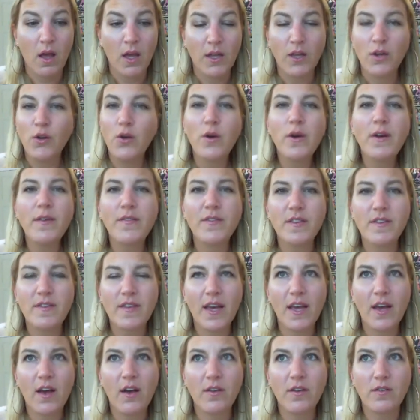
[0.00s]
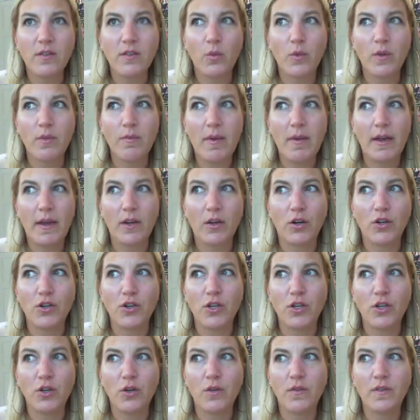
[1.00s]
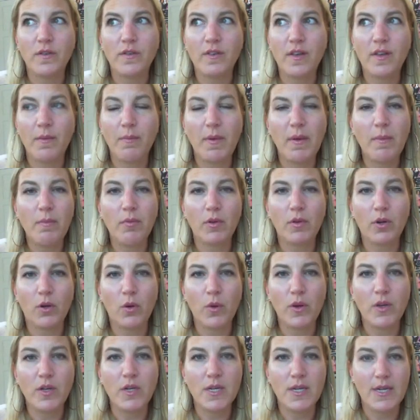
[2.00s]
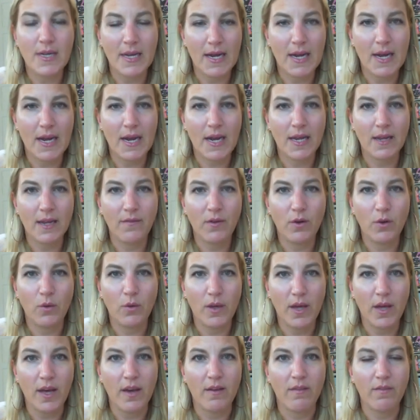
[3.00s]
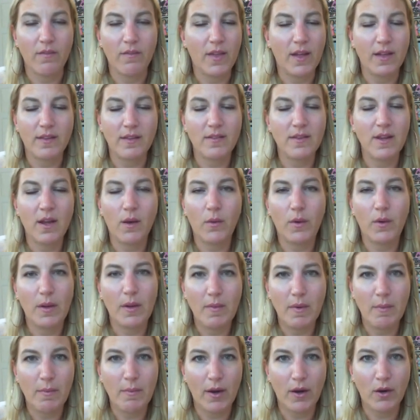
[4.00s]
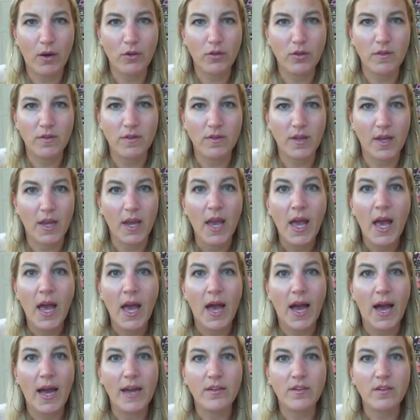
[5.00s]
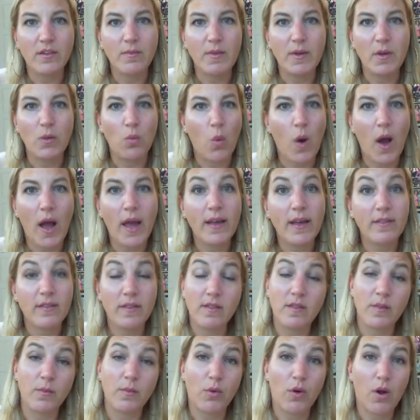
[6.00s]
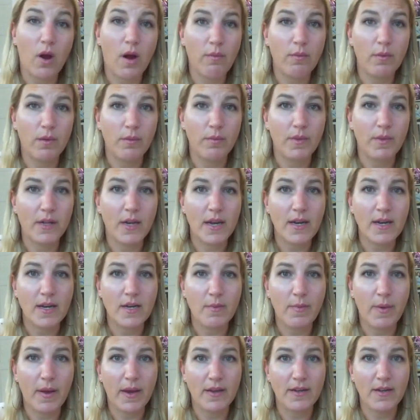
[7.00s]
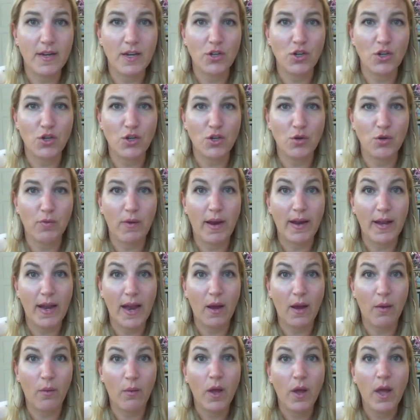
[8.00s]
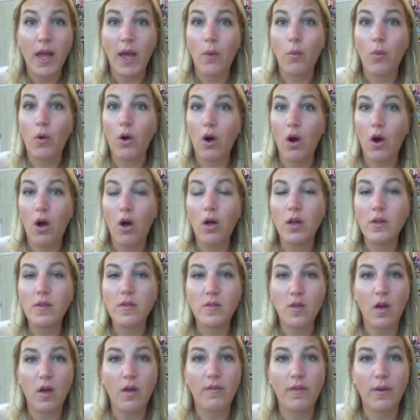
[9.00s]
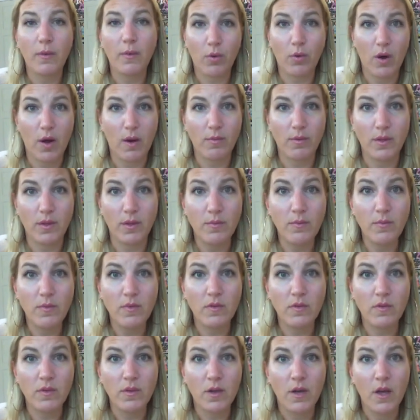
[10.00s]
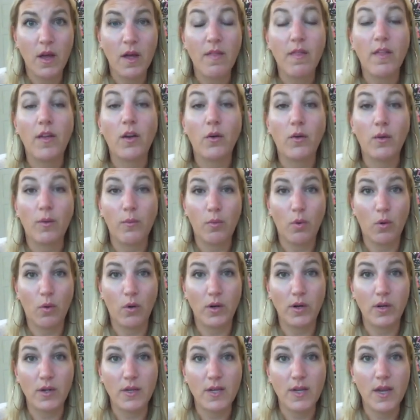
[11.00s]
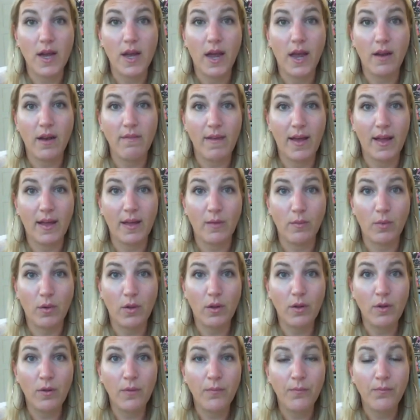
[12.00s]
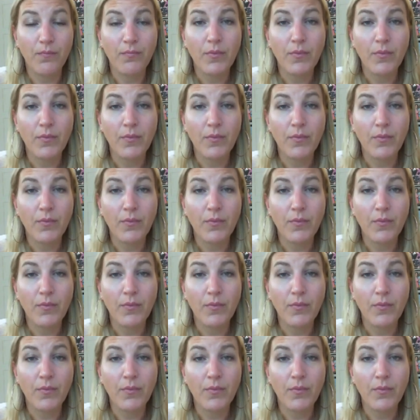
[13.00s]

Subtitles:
You don't have to say also with make it urgent, you don't have to say people are going to die if you don't give. That's not what I mean by urgency. I just mean, why is this a problem that I need to pay attention to right now? And we're all solving problems that are important and valuable,